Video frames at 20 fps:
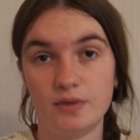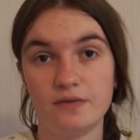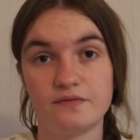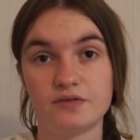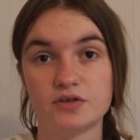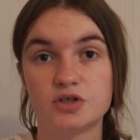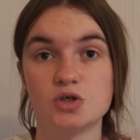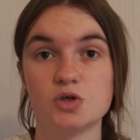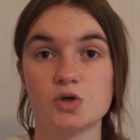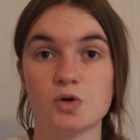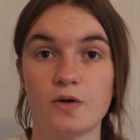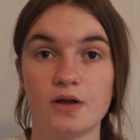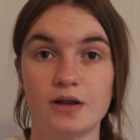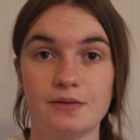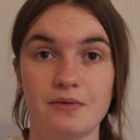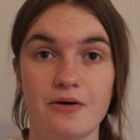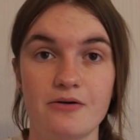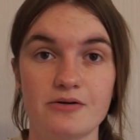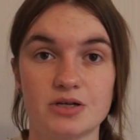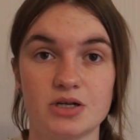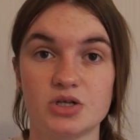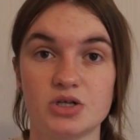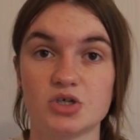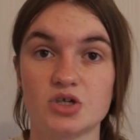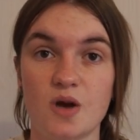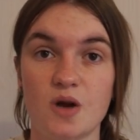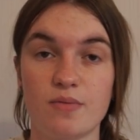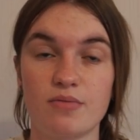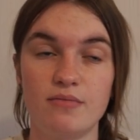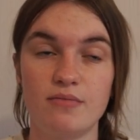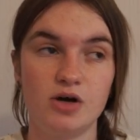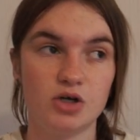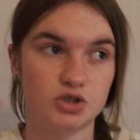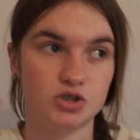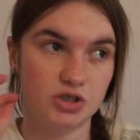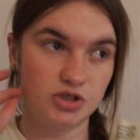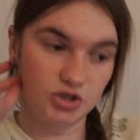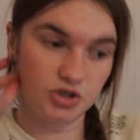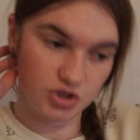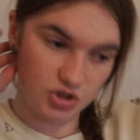for £2 at Morrison's, not
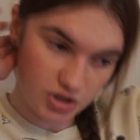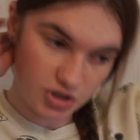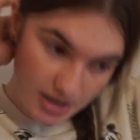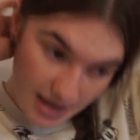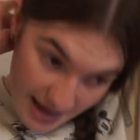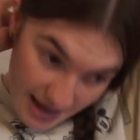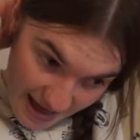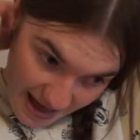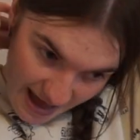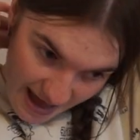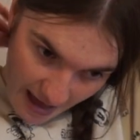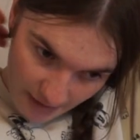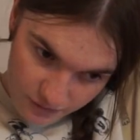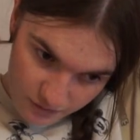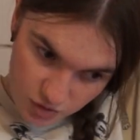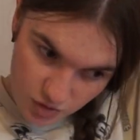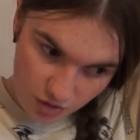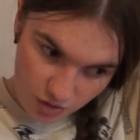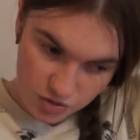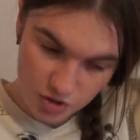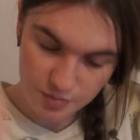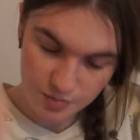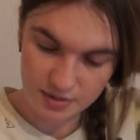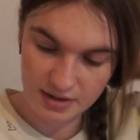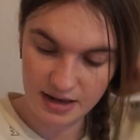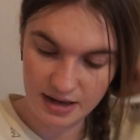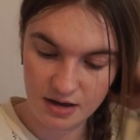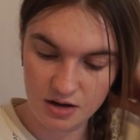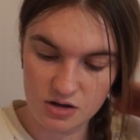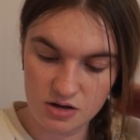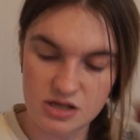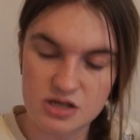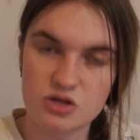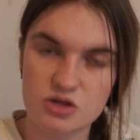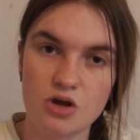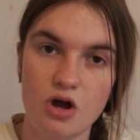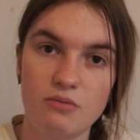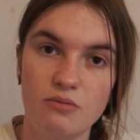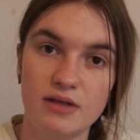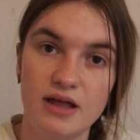promotion. Just, I've stocked up on it because it's
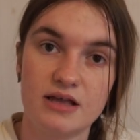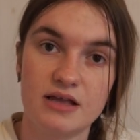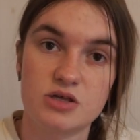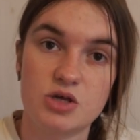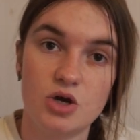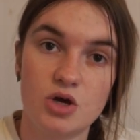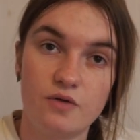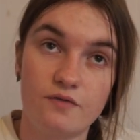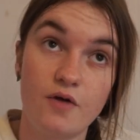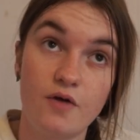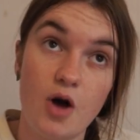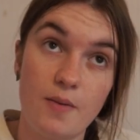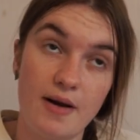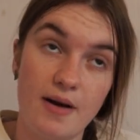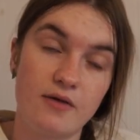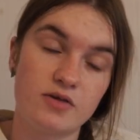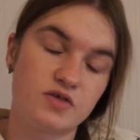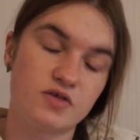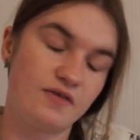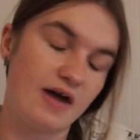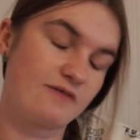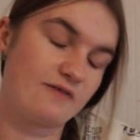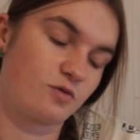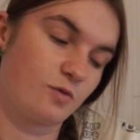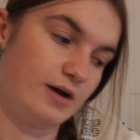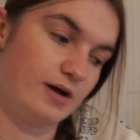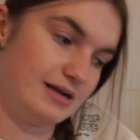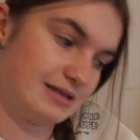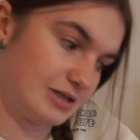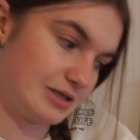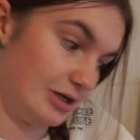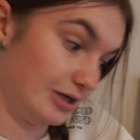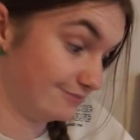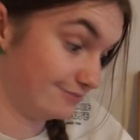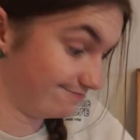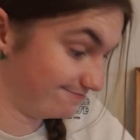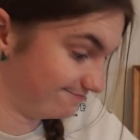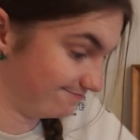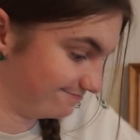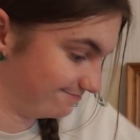normally £4, £5. So,
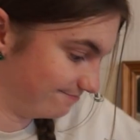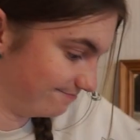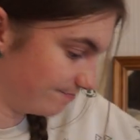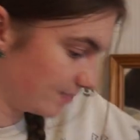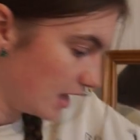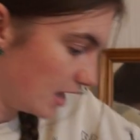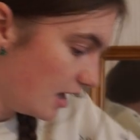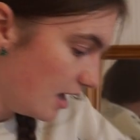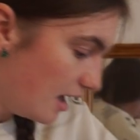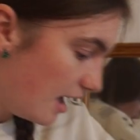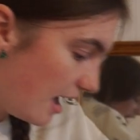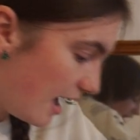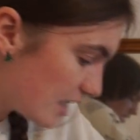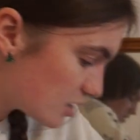I